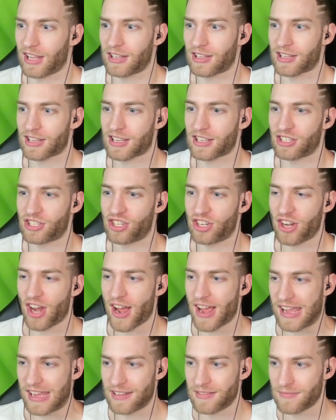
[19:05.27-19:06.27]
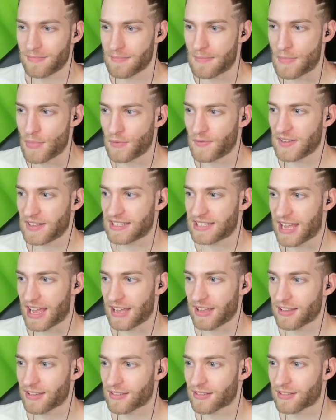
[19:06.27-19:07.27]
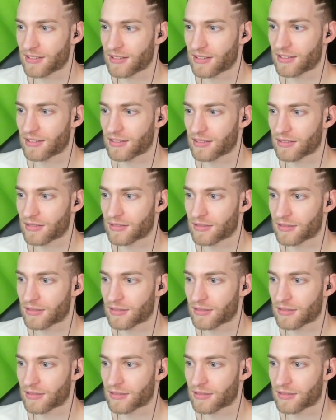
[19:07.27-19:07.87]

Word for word: tries to take giant attack. Moving tank. Attack!